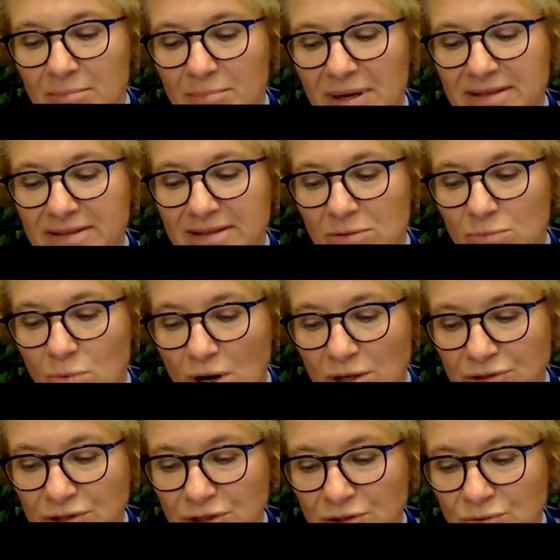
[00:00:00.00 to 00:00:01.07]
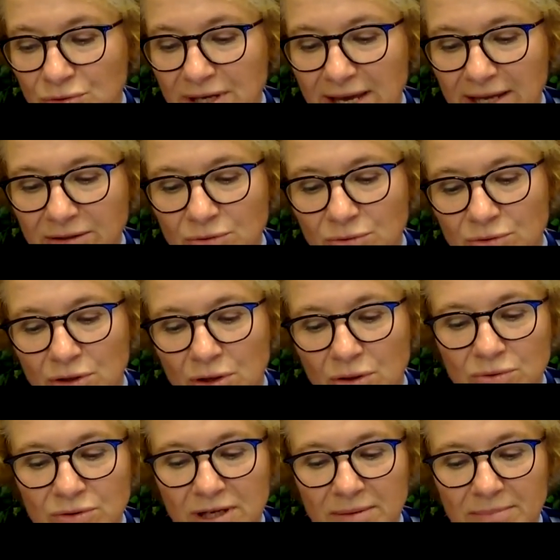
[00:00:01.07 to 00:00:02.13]
but they wanted to get to
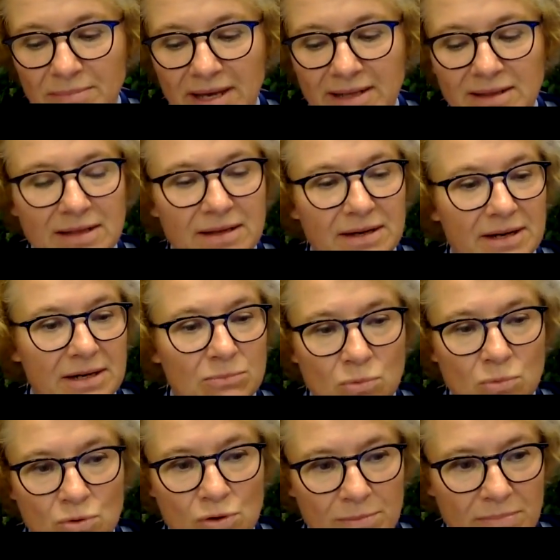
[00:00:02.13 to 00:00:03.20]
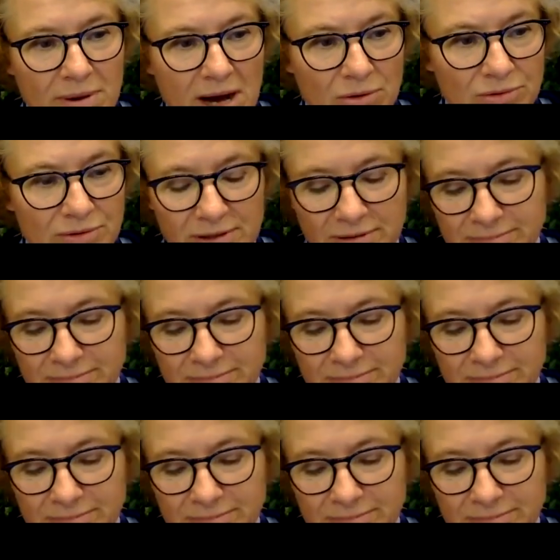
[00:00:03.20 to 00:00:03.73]
know them and learn more about them.